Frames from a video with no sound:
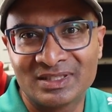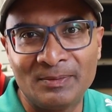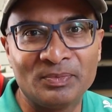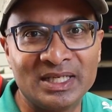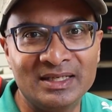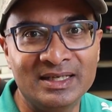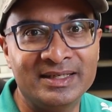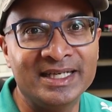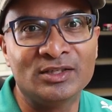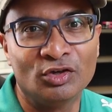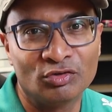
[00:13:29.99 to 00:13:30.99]
something
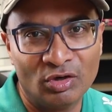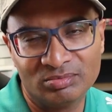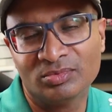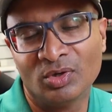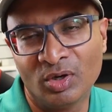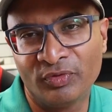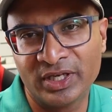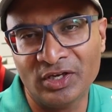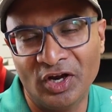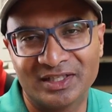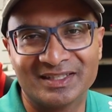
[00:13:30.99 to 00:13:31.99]
did go wrong. Hopefully
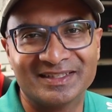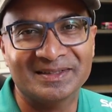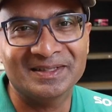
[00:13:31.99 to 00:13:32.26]
not.